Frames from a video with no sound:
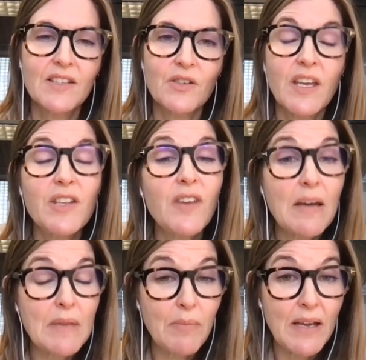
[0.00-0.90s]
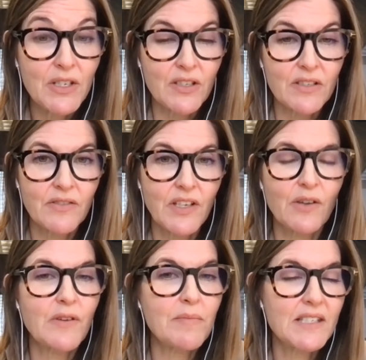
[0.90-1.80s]
So can you get me a patient,
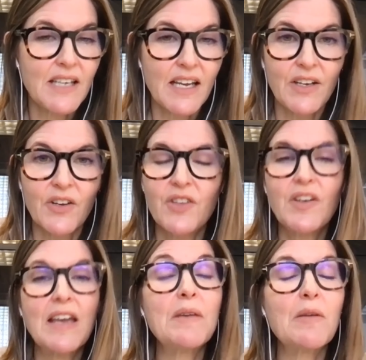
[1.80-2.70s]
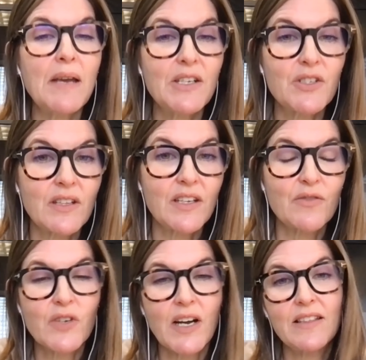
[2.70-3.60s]
from the study? Or can you get me a patient that
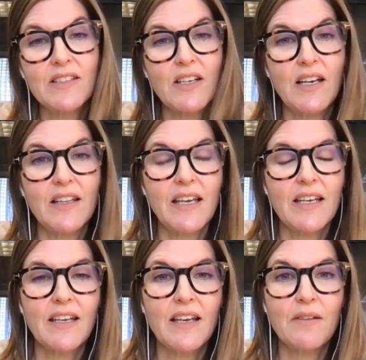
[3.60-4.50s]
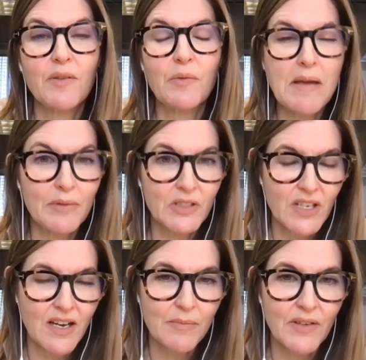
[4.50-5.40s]
you've tried this on that would be able to
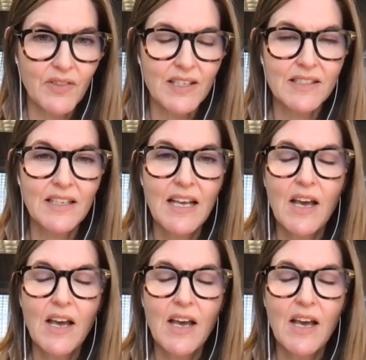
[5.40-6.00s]
talk about this?